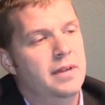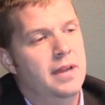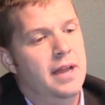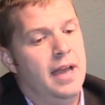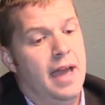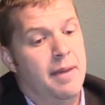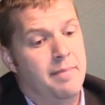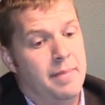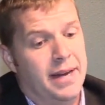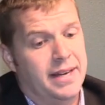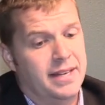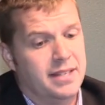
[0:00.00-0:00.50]

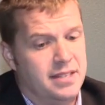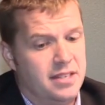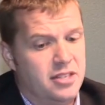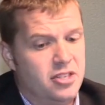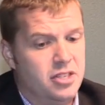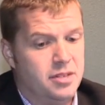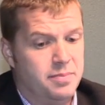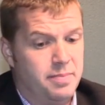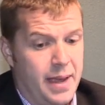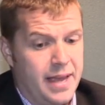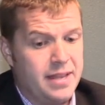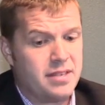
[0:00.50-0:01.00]
and make
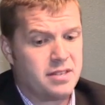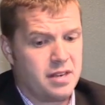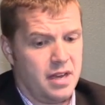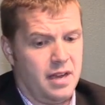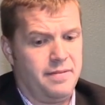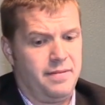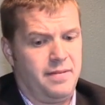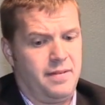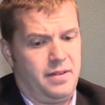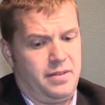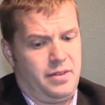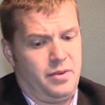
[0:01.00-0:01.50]
decisions based
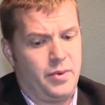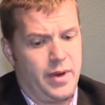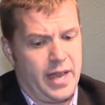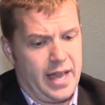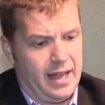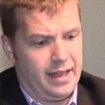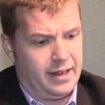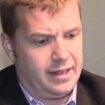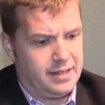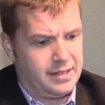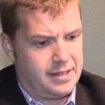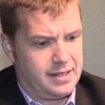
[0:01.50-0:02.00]
off the
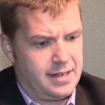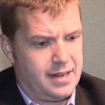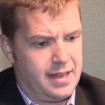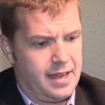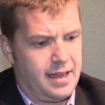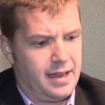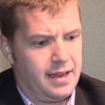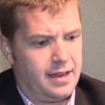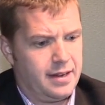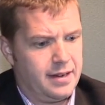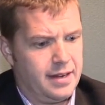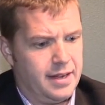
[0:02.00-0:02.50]
realities
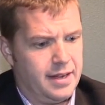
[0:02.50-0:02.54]
today.